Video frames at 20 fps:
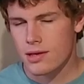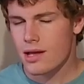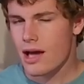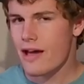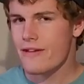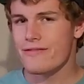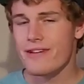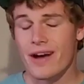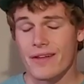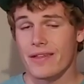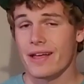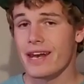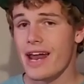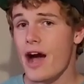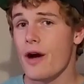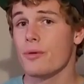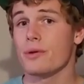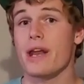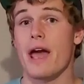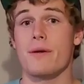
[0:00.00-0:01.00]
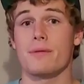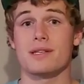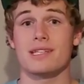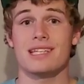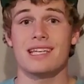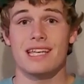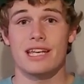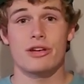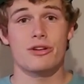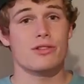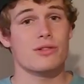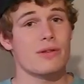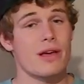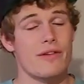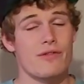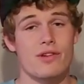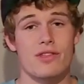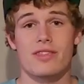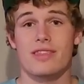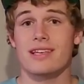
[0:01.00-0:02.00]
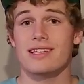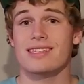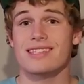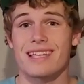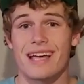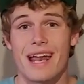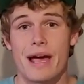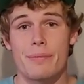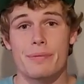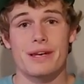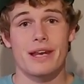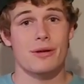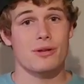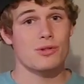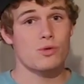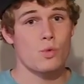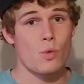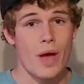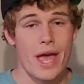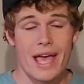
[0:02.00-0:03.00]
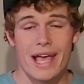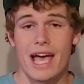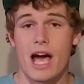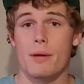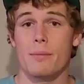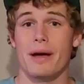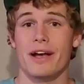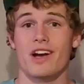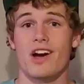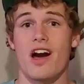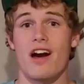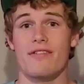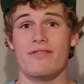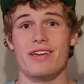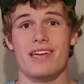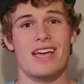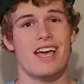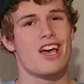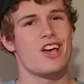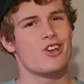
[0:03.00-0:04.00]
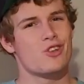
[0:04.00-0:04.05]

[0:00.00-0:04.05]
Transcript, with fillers: I found that out when I was getting everything set up and I was weighing out my coffee.